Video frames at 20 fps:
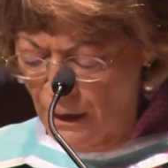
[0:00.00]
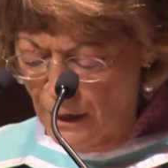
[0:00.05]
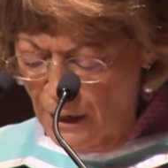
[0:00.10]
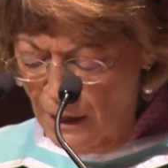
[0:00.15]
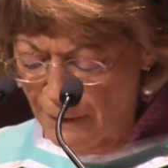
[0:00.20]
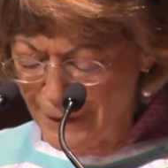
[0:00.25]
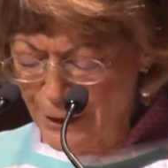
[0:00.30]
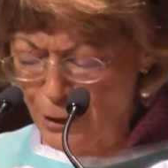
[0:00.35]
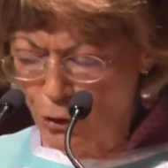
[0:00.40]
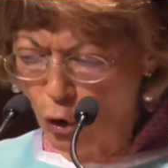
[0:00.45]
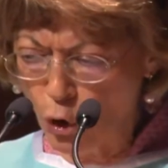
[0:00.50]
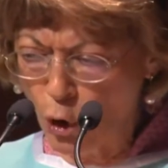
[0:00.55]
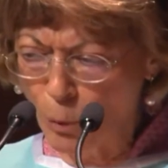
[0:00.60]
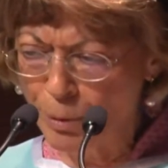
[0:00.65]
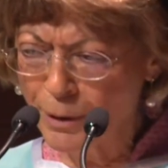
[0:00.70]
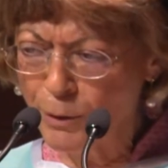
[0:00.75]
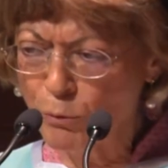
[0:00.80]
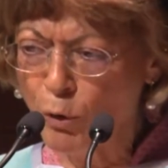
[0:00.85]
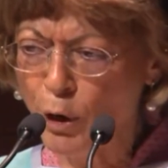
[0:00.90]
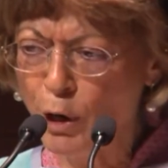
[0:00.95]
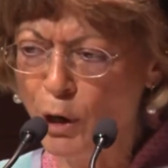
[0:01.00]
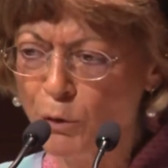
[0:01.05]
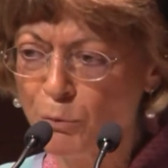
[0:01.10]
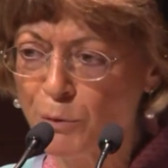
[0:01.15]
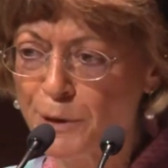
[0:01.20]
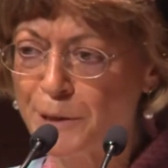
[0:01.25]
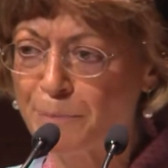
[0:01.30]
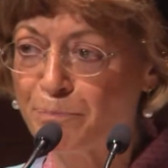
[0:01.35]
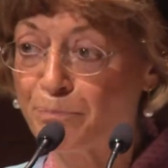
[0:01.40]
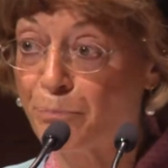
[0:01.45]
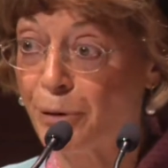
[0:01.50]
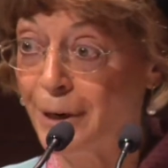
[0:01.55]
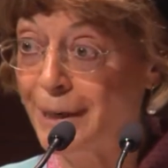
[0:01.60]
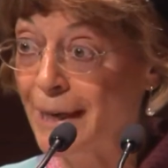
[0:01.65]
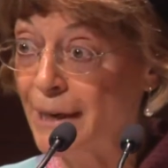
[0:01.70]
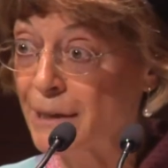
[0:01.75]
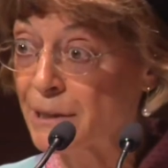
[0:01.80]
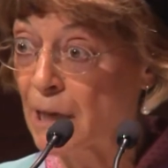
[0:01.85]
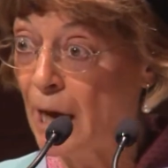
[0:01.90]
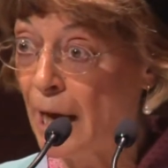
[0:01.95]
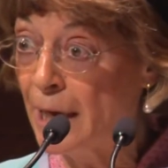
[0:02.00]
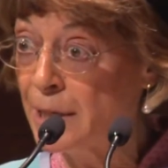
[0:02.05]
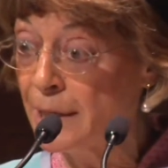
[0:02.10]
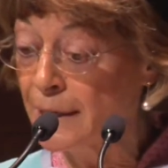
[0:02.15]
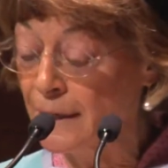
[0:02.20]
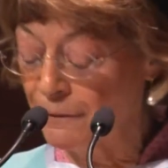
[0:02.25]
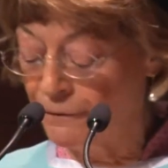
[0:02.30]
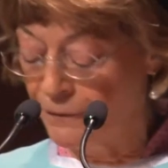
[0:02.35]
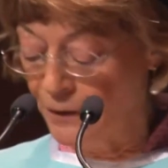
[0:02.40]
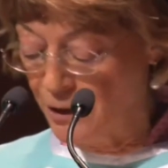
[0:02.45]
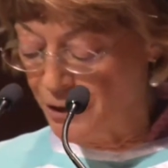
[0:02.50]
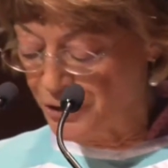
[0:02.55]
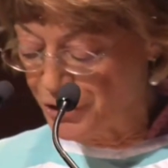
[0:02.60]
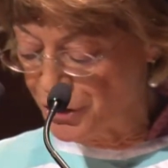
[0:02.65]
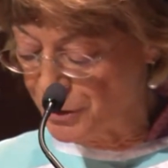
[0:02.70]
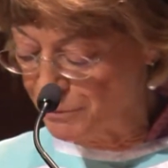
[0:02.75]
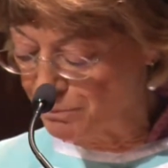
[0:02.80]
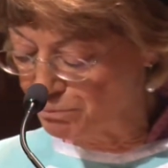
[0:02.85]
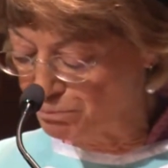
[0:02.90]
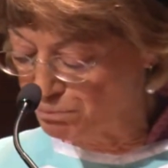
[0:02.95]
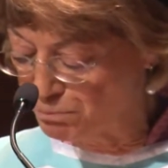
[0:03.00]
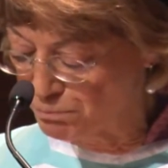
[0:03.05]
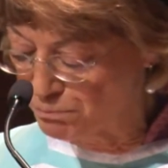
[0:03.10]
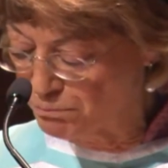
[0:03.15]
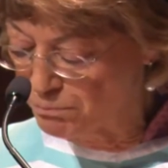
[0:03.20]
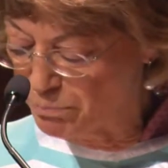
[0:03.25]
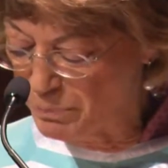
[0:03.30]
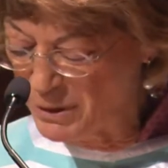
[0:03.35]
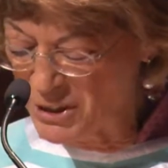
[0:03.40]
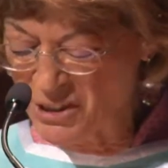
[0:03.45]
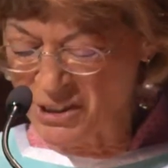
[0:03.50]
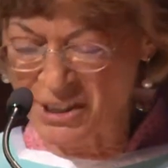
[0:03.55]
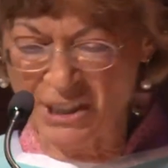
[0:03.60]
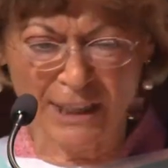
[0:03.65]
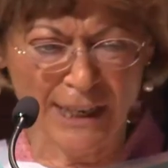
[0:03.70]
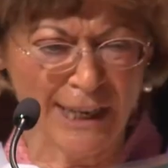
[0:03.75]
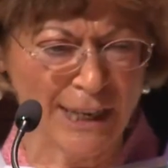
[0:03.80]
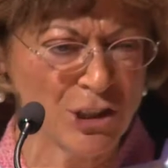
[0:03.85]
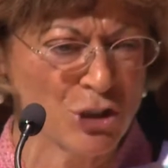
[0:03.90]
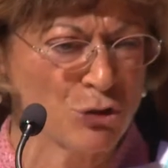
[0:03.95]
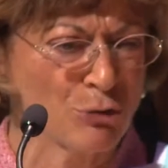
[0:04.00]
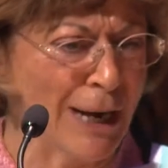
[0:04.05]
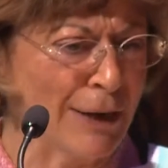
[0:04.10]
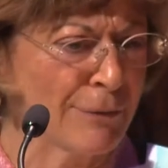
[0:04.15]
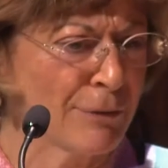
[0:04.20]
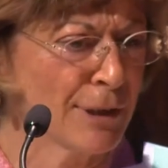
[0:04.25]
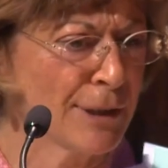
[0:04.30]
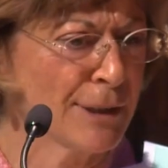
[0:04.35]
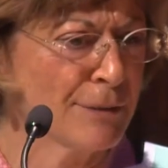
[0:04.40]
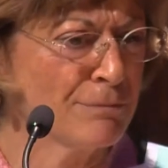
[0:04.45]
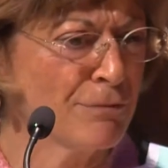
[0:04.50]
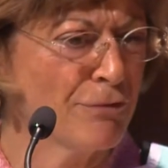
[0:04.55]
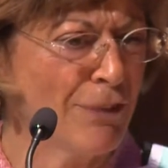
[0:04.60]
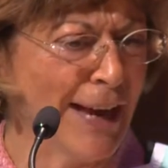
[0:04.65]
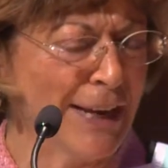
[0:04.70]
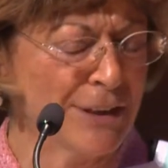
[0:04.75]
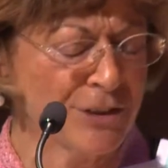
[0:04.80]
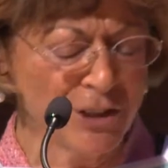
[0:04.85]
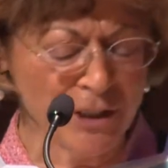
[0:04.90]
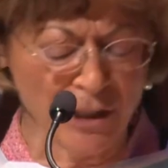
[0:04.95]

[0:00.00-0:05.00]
The corporate world was pretty exciting at first. Business class travel and fancy